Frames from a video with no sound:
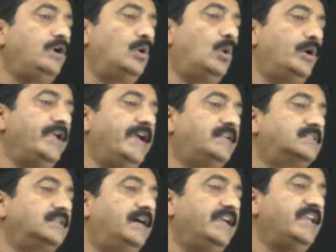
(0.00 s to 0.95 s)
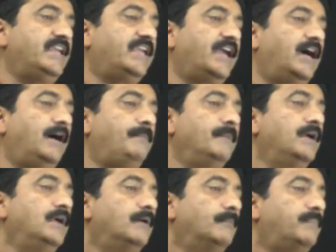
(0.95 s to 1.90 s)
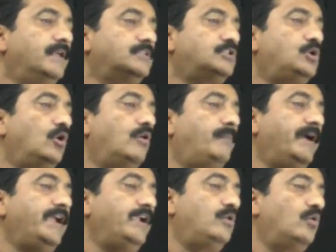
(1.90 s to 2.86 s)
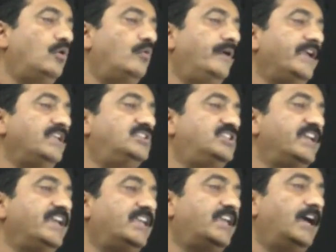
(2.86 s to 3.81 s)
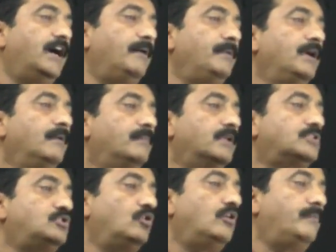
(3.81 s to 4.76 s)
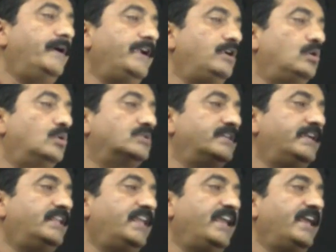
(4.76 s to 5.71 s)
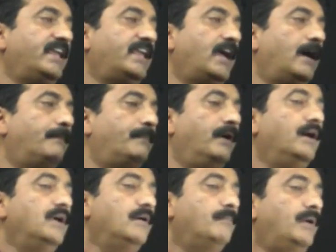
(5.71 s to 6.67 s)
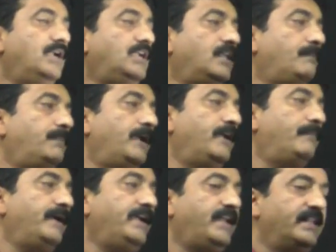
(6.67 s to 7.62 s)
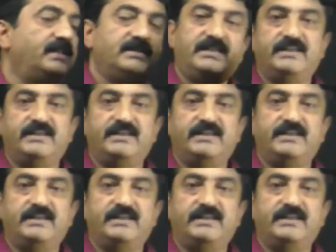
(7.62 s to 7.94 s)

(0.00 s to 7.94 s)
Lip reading: dou x I cap plus dou by dou y j cap plus dou by dou z k cap multiplied by t. This